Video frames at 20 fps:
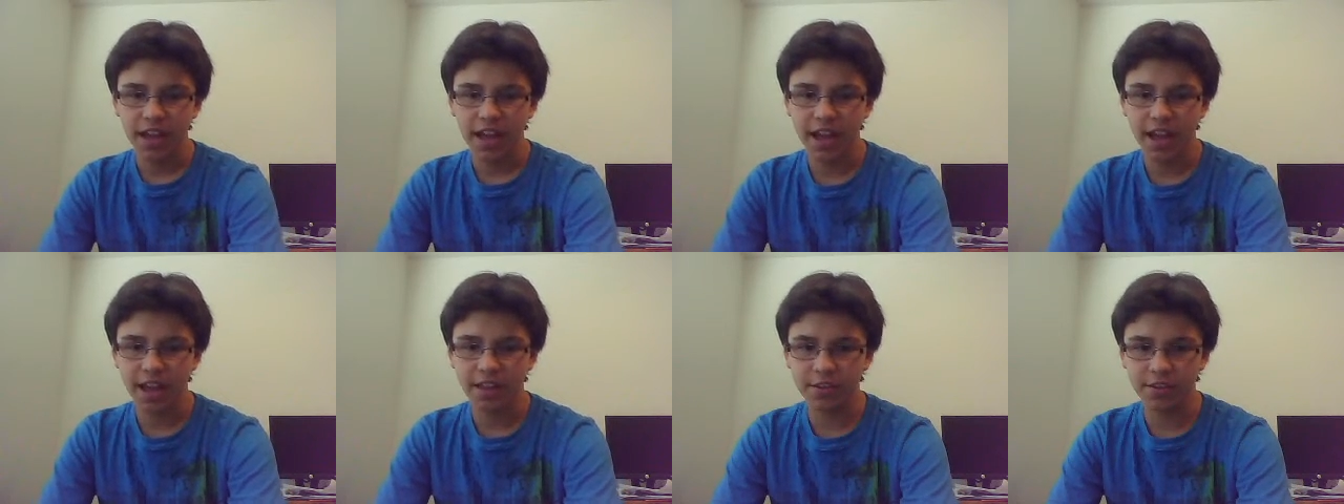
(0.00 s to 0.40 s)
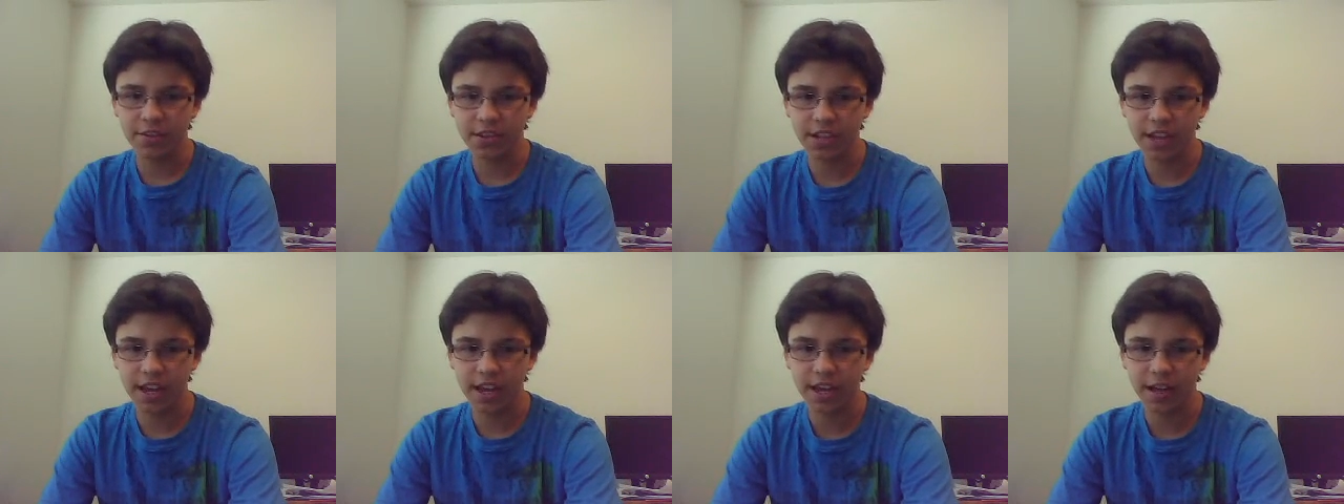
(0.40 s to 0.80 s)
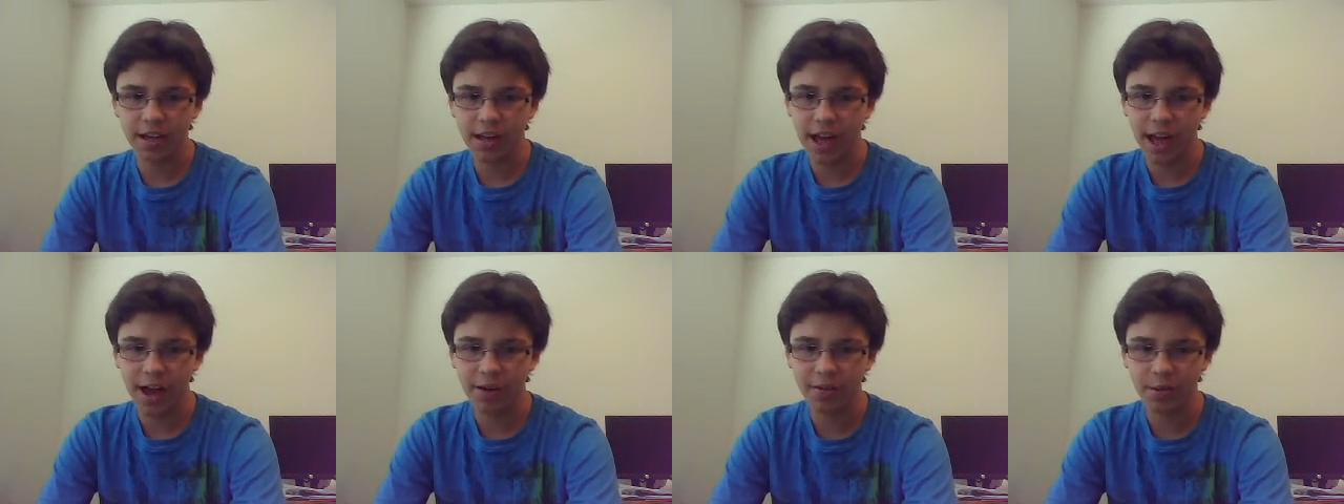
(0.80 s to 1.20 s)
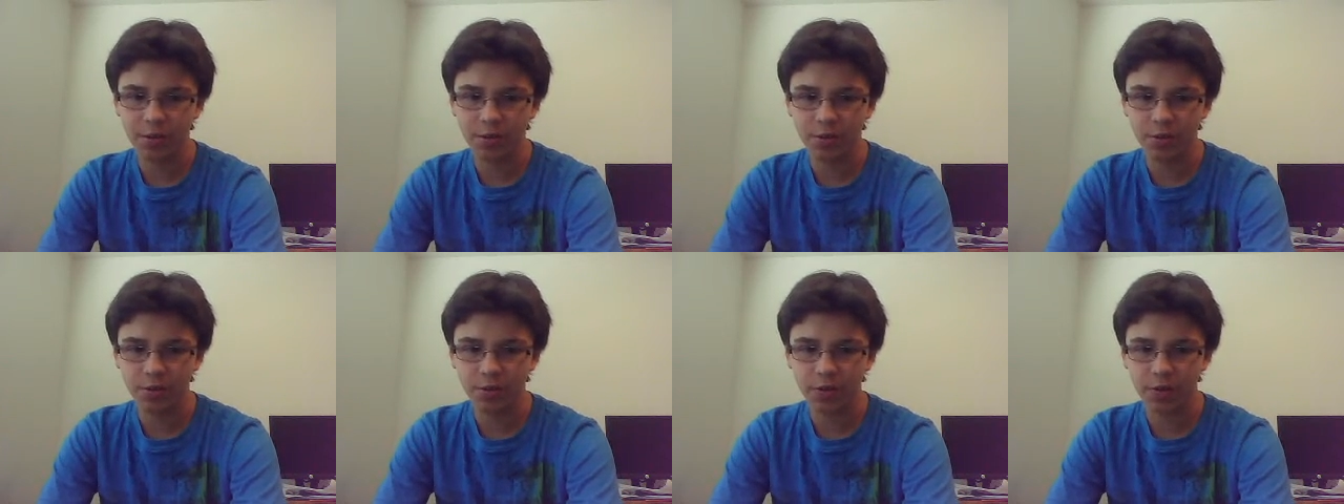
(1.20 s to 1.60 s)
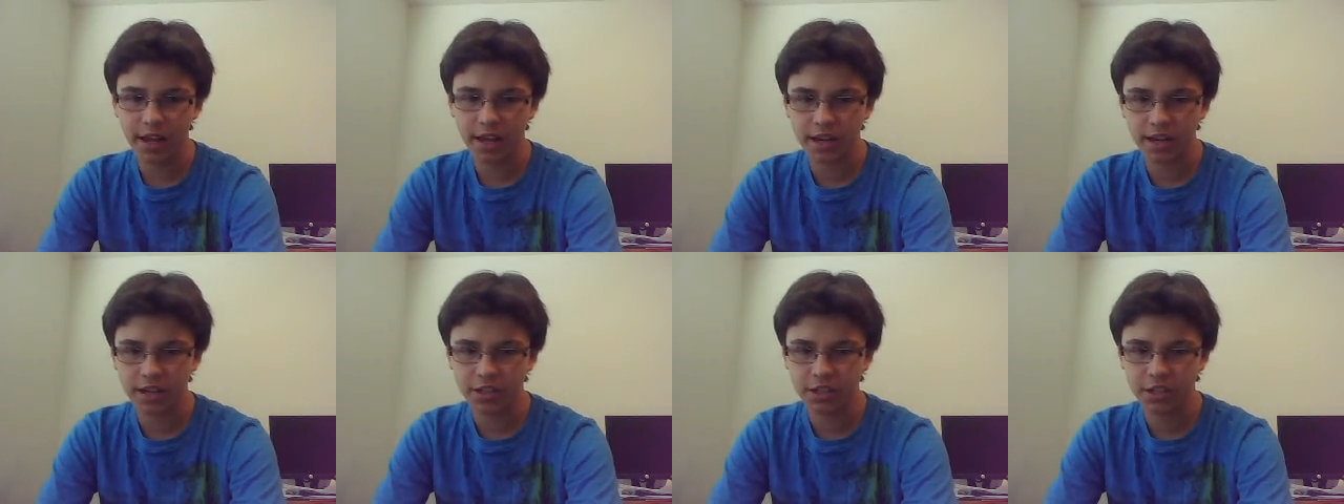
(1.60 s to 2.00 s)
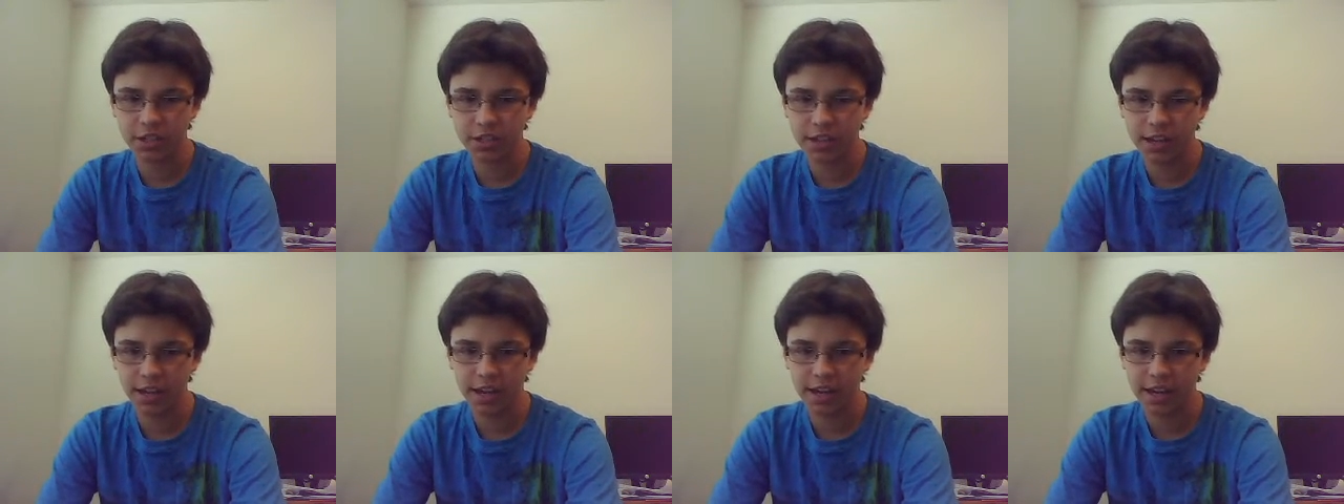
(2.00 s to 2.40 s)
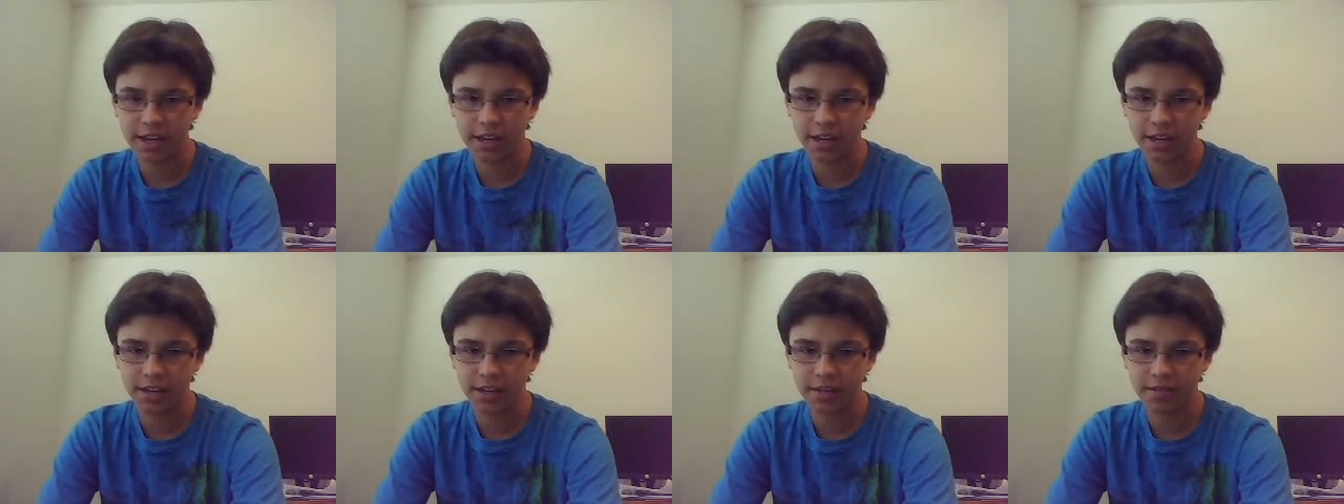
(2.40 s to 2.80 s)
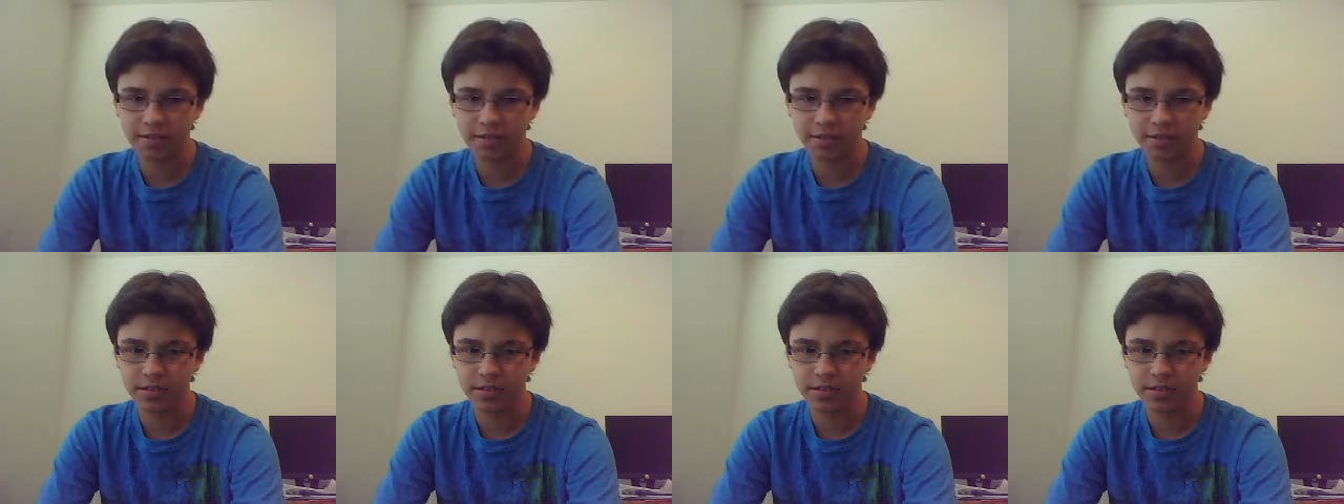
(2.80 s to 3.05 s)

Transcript: and they're saying, how do you do that? And she's like, I didn't.